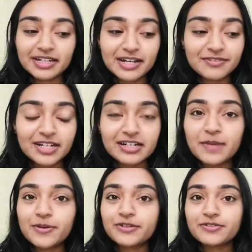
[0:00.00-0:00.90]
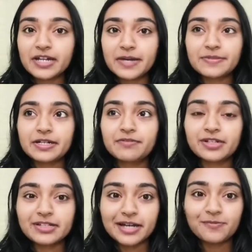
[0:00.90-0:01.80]
that I've done a couple of times, and
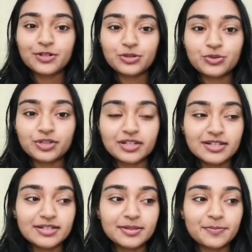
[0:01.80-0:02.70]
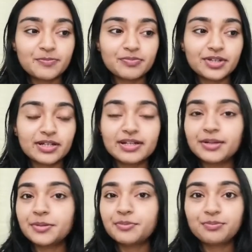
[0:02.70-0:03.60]
every time we do this,
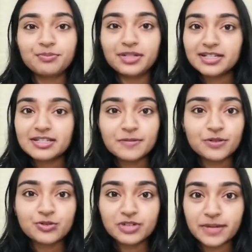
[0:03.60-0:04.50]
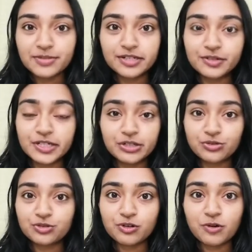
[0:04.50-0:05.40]
be it someone who's absolutely
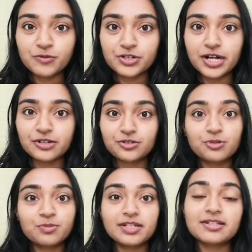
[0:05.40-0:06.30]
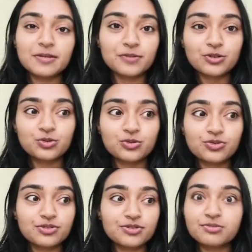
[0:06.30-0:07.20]
new to law of attraction, or be it someone
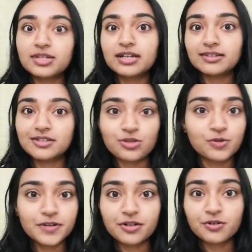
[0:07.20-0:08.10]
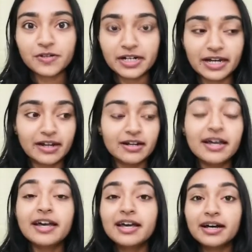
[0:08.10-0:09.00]
who's done this over and over again,
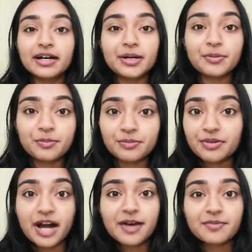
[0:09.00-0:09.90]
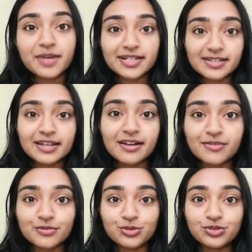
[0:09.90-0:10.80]
I
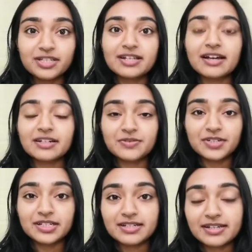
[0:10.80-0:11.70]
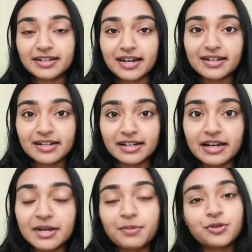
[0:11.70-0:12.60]
myself do these activities again and
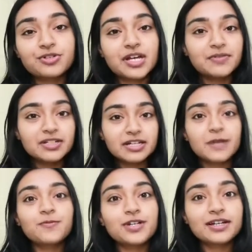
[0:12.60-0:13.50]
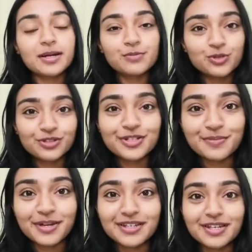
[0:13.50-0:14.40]
again, because every time we come to this
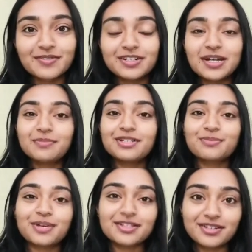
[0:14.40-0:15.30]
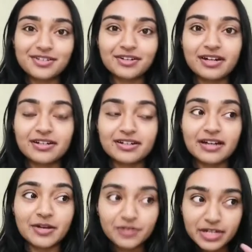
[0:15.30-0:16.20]
space, every time the space is created,
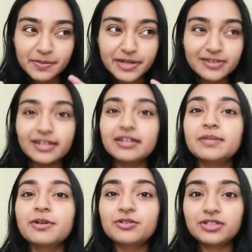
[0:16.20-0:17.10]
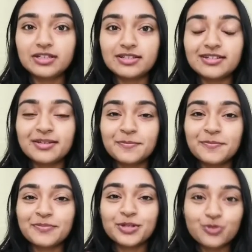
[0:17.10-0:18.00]
every time I think about these
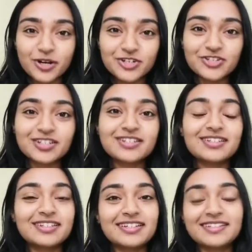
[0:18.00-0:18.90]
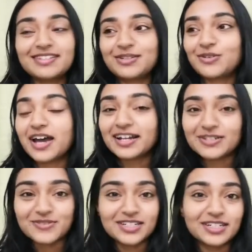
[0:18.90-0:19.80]
questions, these
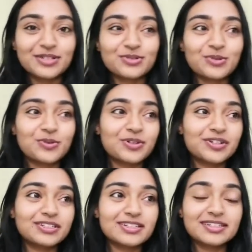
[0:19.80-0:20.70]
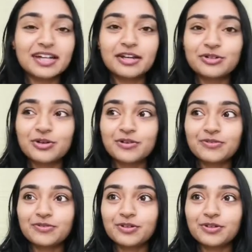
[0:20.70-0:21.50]
activities, or these kind of